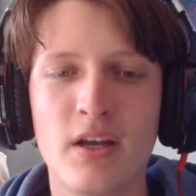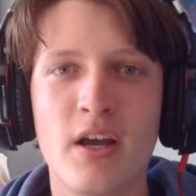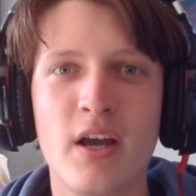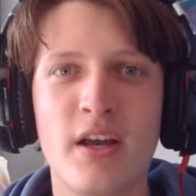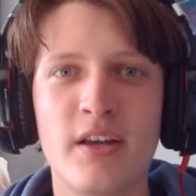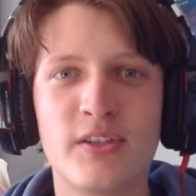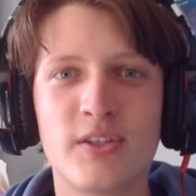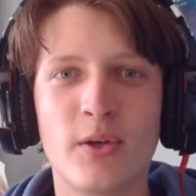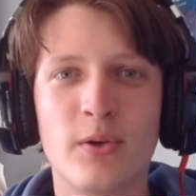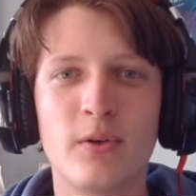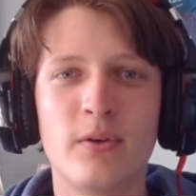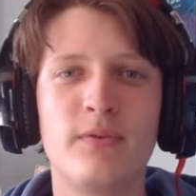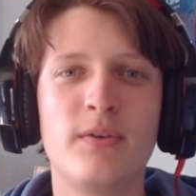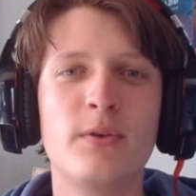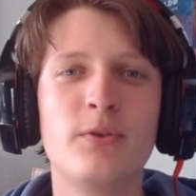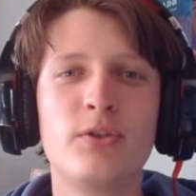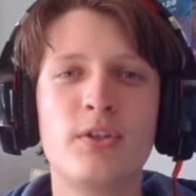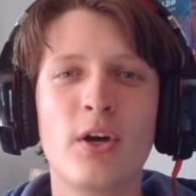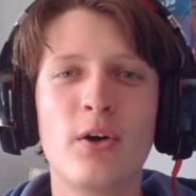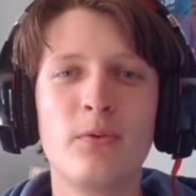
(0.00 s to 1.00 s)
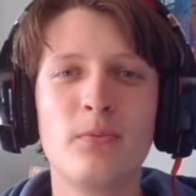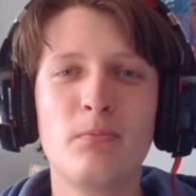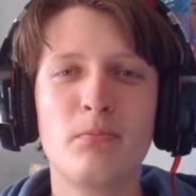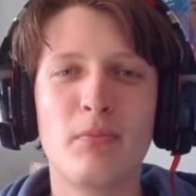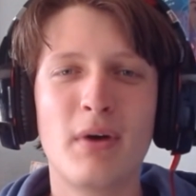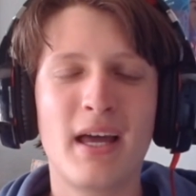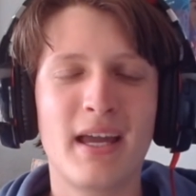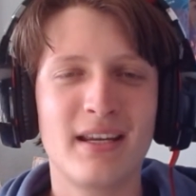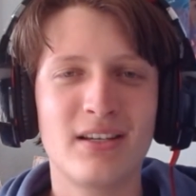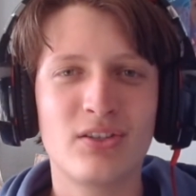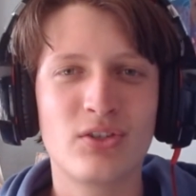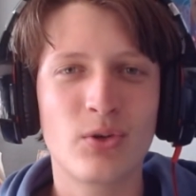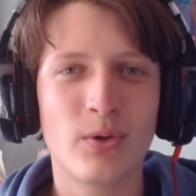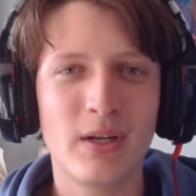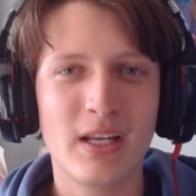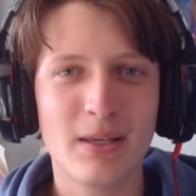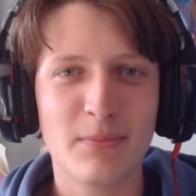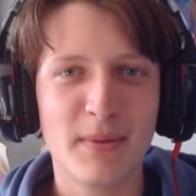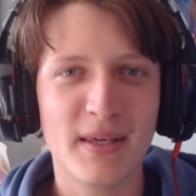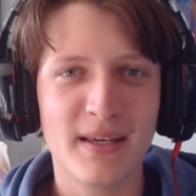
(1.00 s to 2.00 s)
So if you don't mind
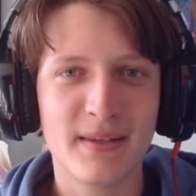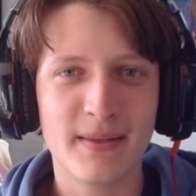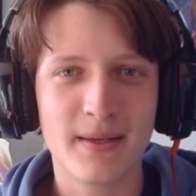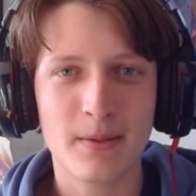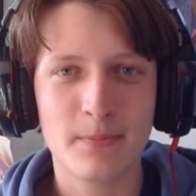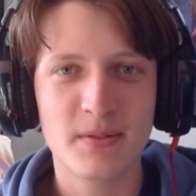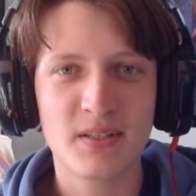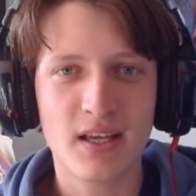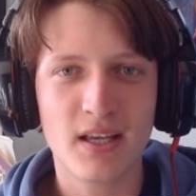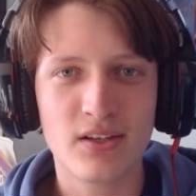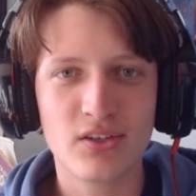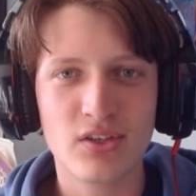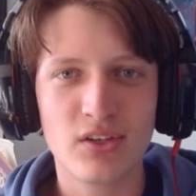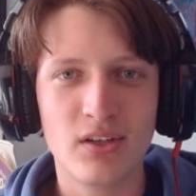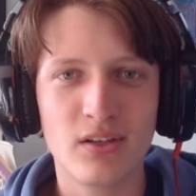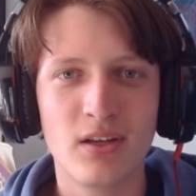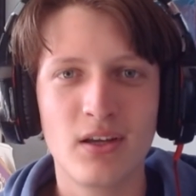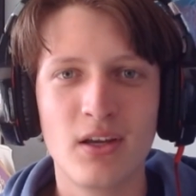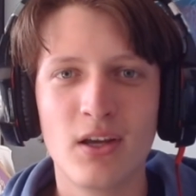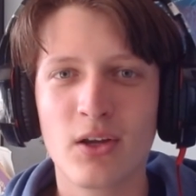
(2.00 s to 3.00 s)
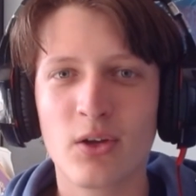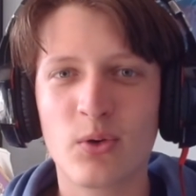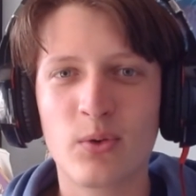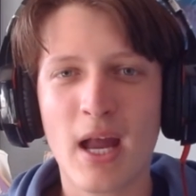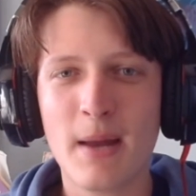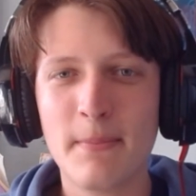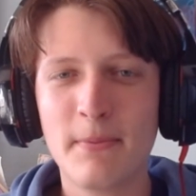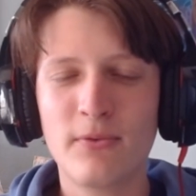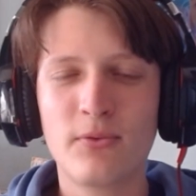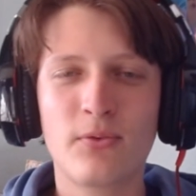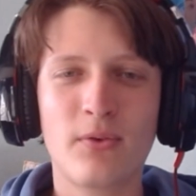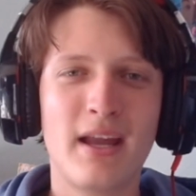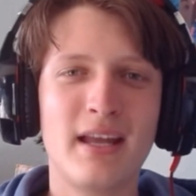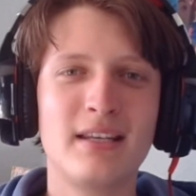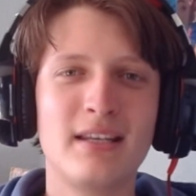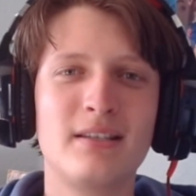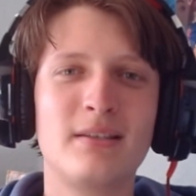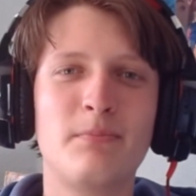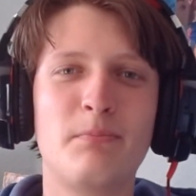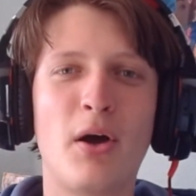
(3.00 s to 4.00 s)
joining me in the obsession, grab a
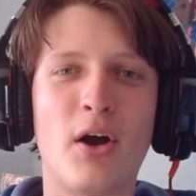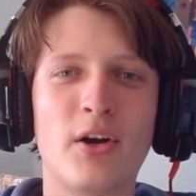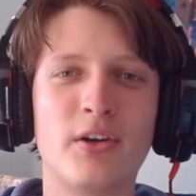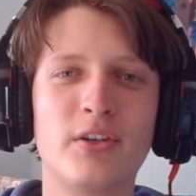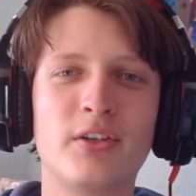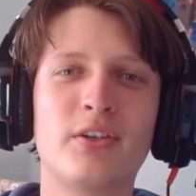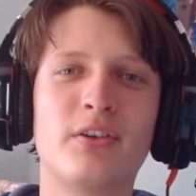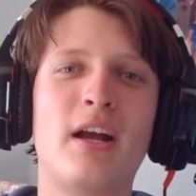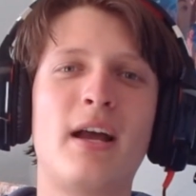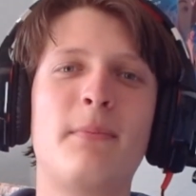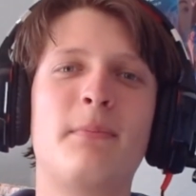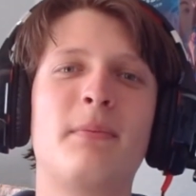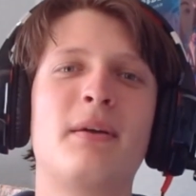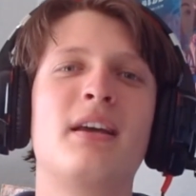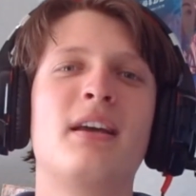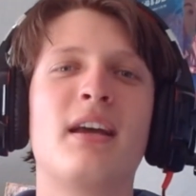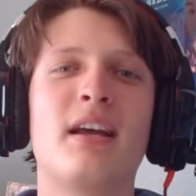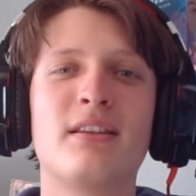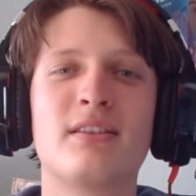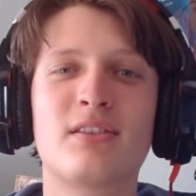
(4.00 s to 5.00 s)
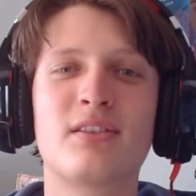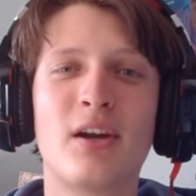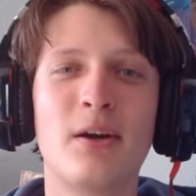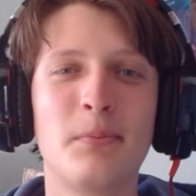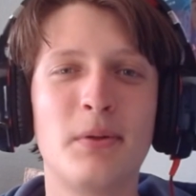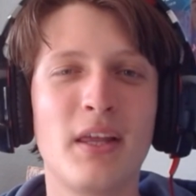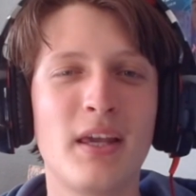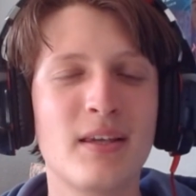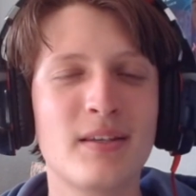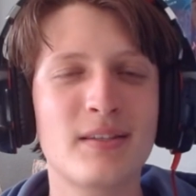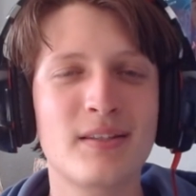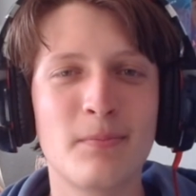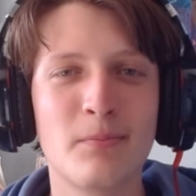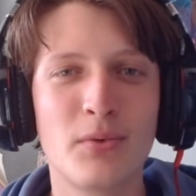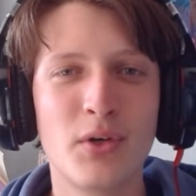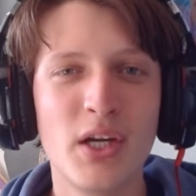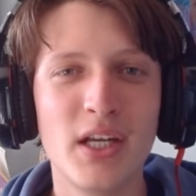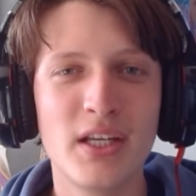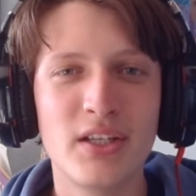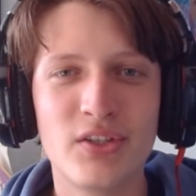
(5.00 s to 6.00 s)
friend, partner up, and start playing some
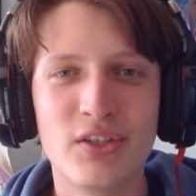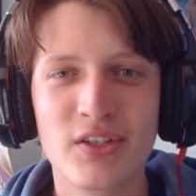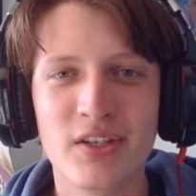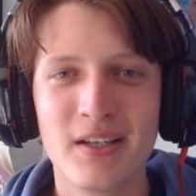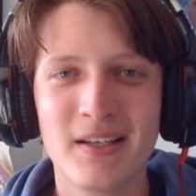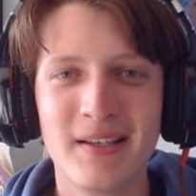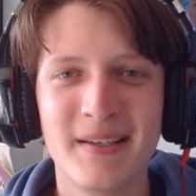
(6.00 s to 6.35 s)
Bridge.